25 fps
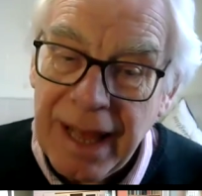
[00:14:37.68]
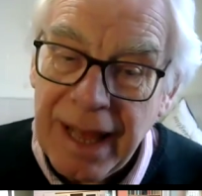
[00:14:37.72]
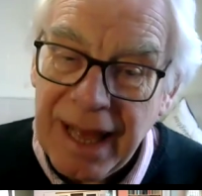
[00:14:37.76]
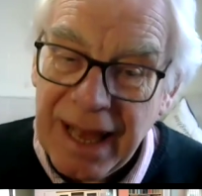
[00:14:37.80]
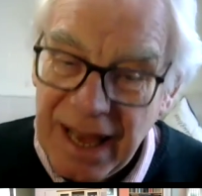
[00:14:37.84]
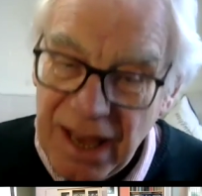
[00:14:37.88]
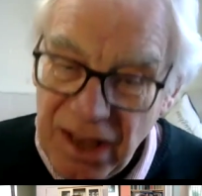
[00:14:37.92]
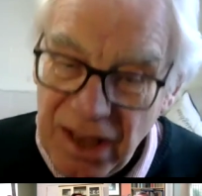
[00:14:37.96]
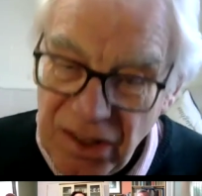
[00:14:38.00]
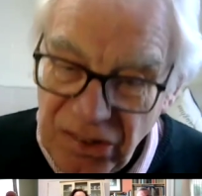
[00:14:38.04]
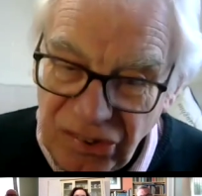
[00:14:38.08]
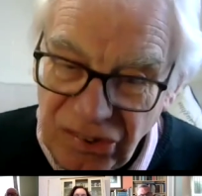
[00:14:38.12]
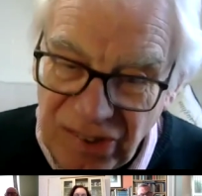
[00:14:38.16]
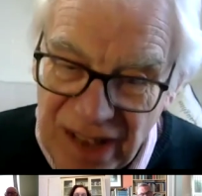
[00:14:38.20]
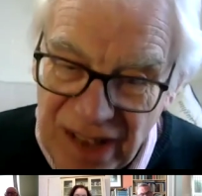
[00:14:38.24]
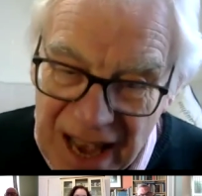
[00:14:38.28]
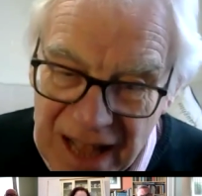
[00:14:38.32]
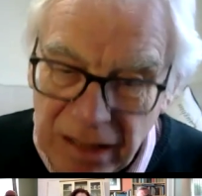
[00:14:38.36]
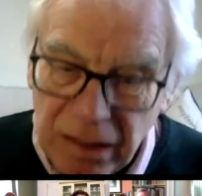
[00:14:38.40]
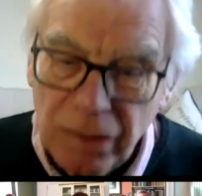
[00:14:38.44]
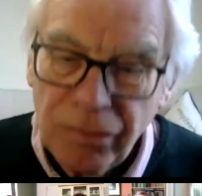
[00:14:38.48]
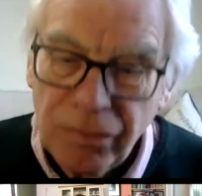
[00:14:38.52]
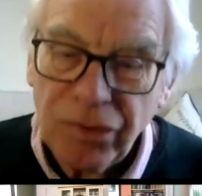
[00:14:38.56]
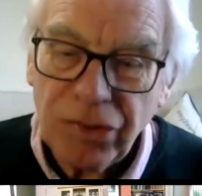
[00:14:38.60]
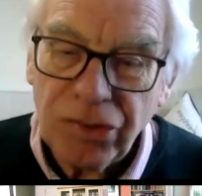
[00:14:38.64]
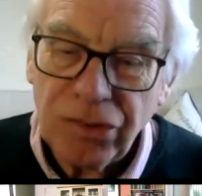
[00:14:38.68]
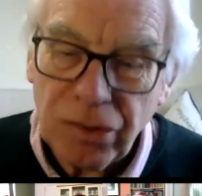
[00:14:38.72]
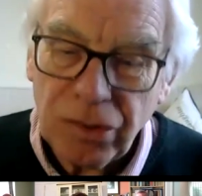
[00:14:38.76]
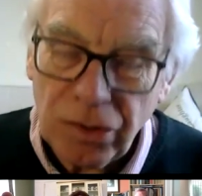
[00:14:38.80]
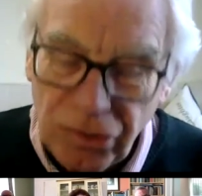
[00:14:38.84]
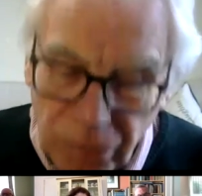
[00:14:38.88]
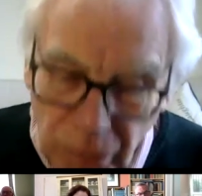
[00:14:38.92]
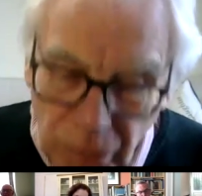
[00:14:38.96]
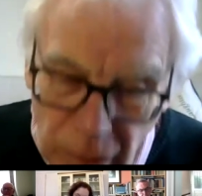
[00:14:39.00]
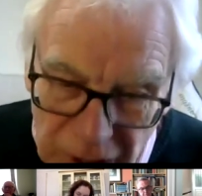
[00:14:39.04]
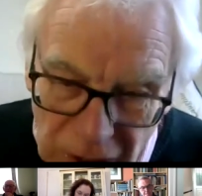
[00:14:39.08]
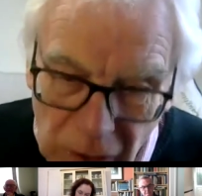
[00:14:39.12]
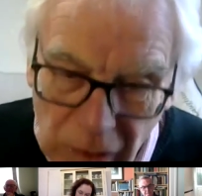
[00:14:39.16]
itself,
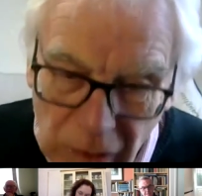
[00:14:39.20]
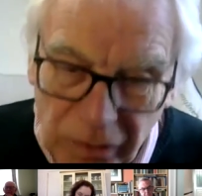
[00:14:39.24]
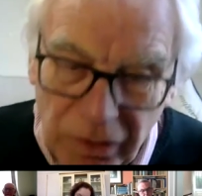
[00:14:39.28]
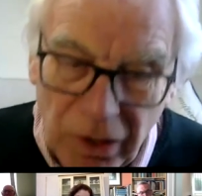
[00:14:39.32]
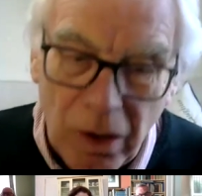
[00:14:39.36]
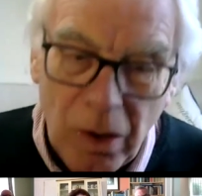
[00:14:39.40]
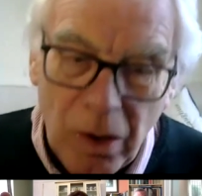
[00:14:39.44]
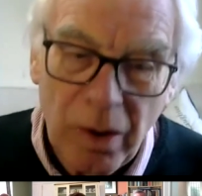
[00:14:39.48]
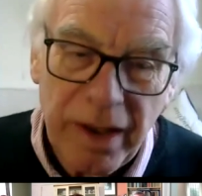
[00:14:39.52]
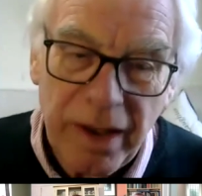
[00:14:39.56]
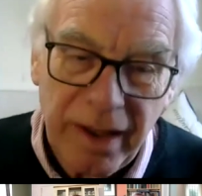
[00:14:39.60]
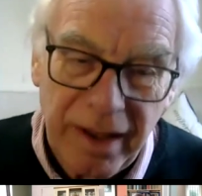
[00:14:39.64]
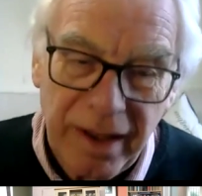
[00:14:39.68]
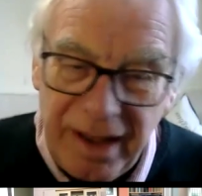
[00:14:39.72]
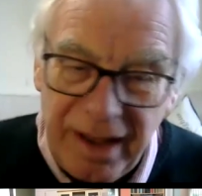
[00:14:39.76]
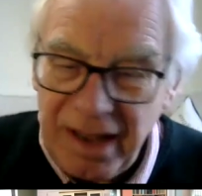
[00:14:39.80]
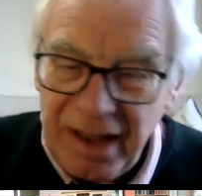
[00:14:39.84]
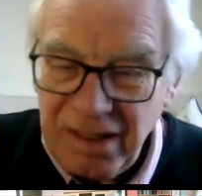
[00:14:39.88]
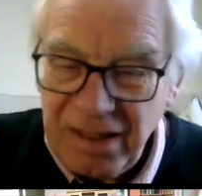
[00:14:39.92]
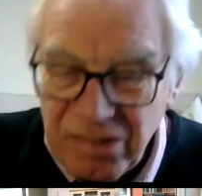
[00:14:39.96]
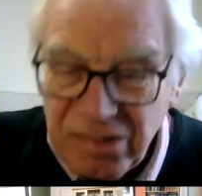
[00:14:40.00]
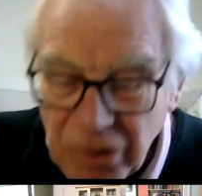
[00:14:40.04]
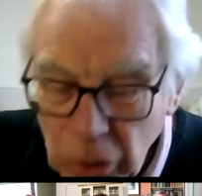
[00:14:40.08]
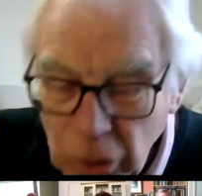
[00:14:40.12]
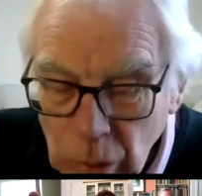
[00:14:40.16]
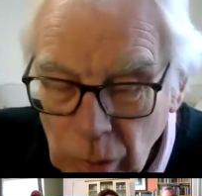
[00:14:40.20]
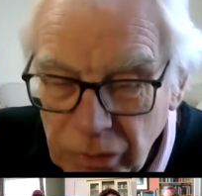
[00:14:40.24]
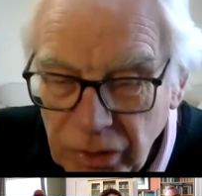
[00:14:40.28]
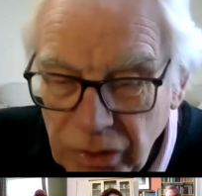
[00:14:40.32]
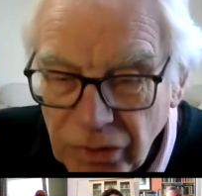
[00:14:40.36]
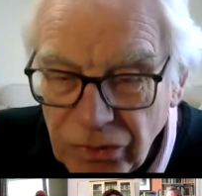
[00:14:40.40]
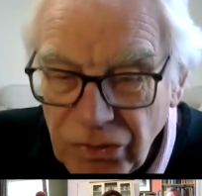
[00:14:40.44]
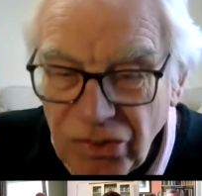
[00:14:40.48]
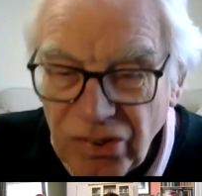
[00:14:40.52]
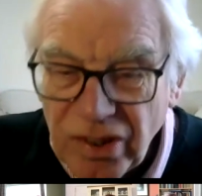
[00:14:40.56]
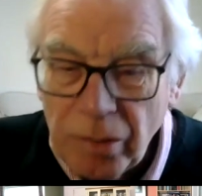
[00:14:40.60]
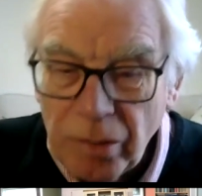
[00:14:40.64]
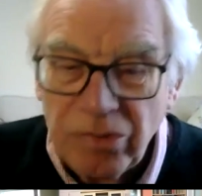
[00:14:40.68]
as we all know, it opened
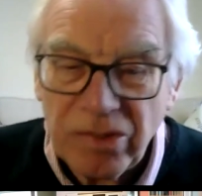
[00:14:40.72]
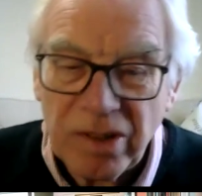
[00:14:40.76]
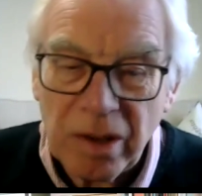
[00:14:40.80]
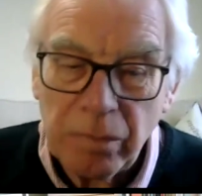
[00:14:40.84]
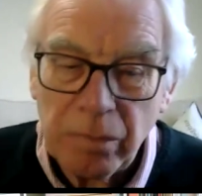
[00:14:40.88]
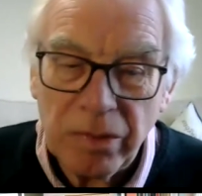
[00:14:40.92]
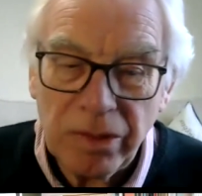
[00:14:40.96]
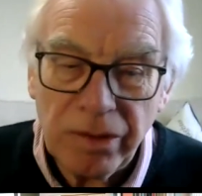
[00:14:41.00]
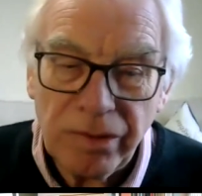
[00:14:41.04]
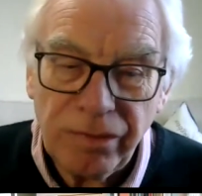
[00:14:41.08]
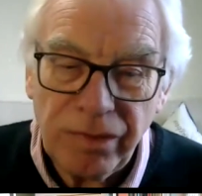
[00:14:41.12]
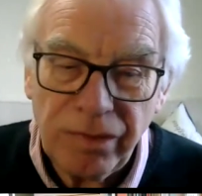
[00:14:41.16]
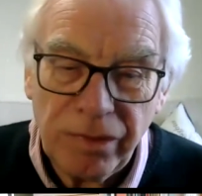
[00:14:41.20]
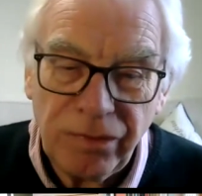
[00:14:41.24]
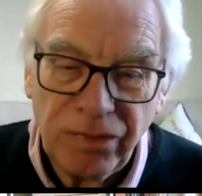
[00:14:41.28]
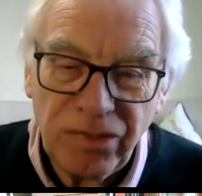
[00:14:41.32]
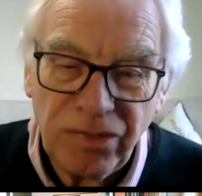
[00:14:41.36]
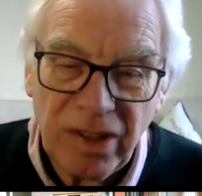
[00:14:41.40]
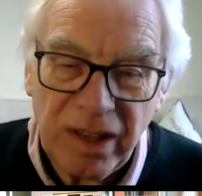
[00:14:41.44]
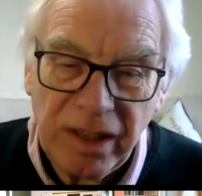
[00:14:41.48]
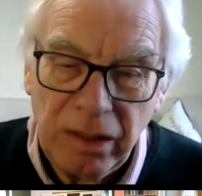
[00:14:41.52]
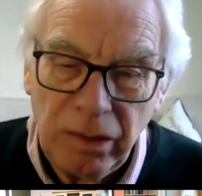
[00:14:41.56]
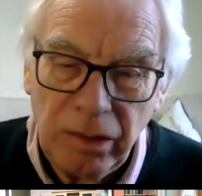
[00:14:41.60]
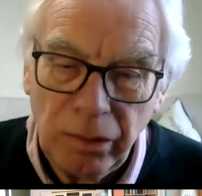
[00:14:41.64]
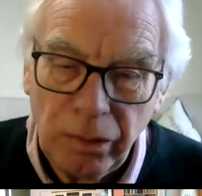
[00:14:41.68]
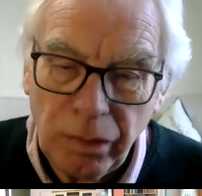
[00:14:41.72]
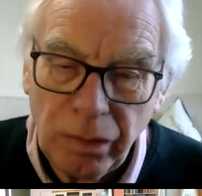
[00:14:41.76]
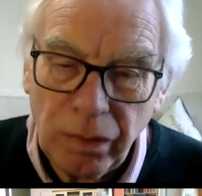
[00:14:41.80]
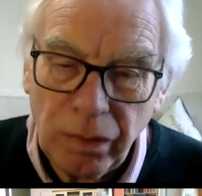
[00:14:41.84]
on September the 15th,